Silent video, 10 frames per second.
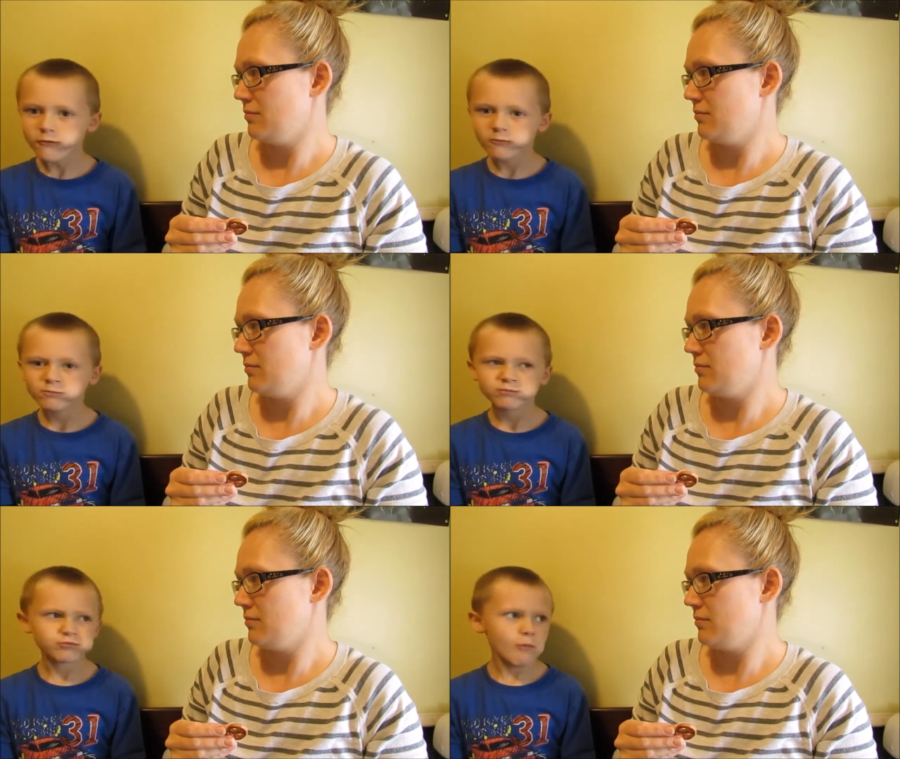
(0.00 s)
Speaker 1: It
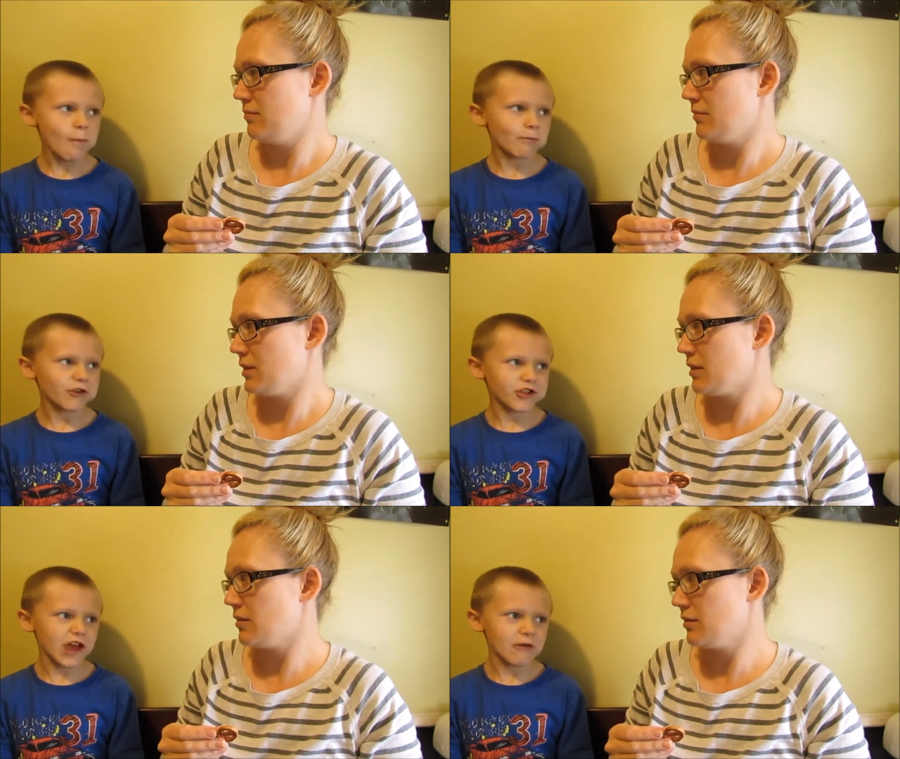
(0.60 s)

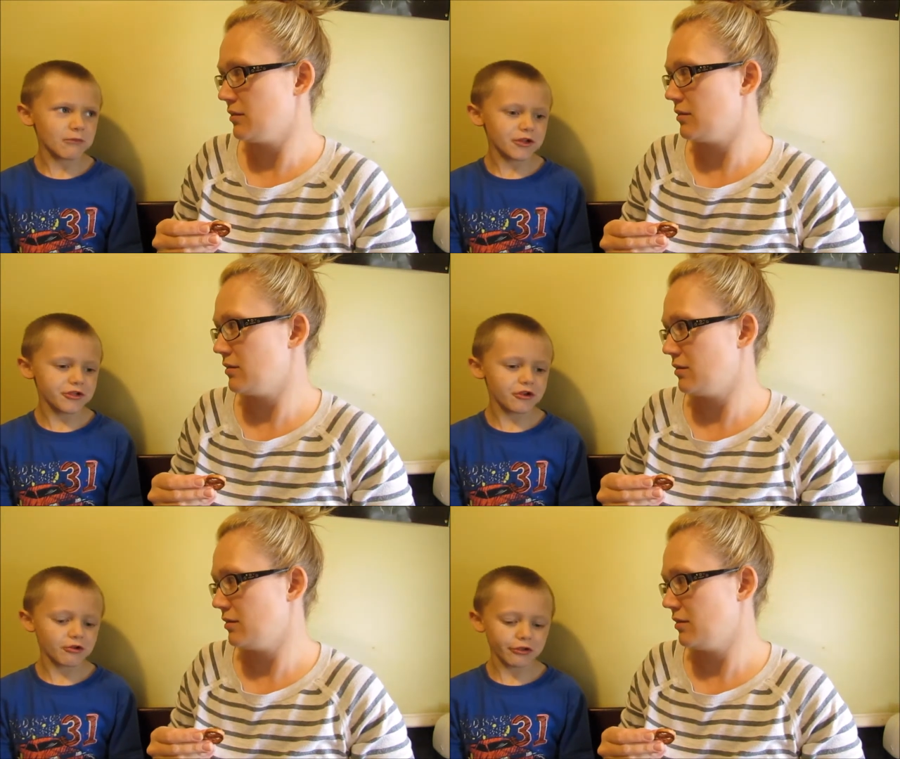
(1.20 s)
doesn't have much
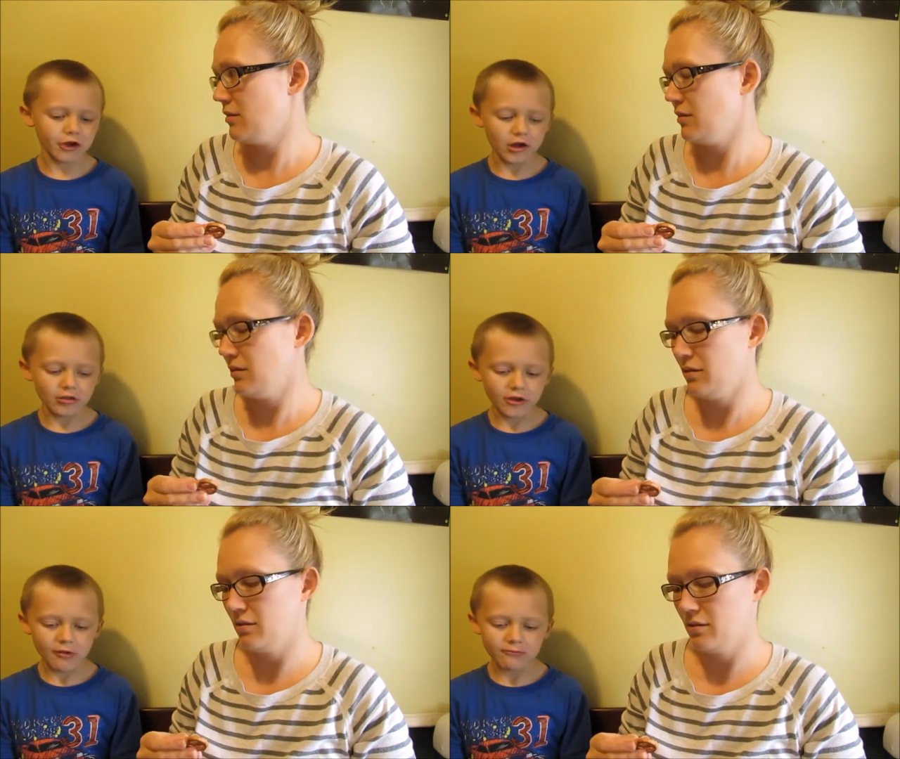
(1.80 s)
salt
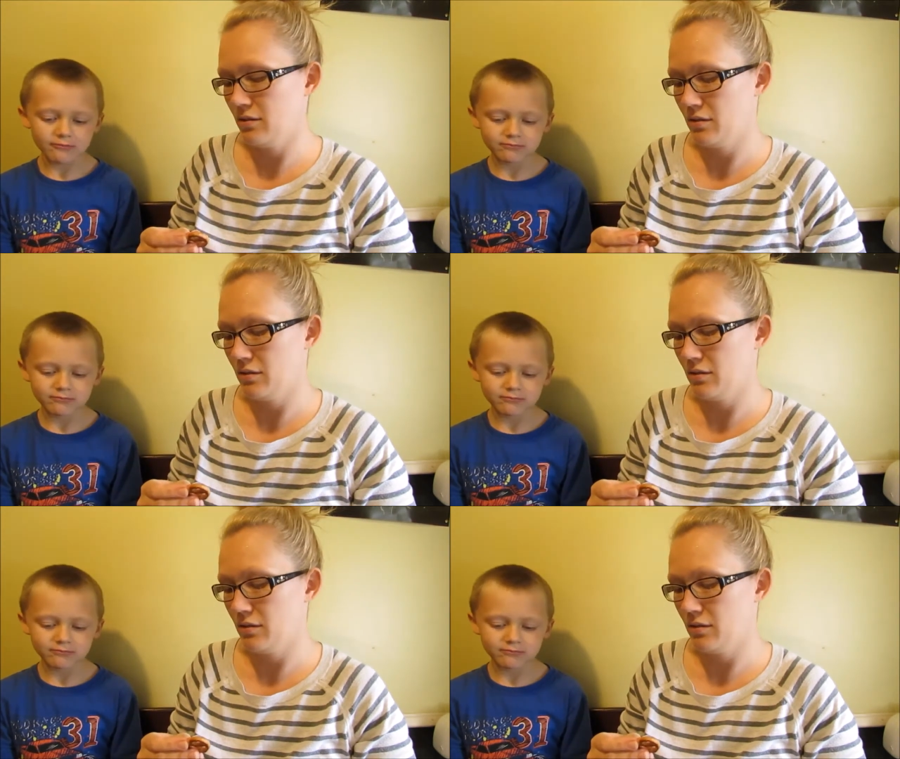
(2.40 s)
on it.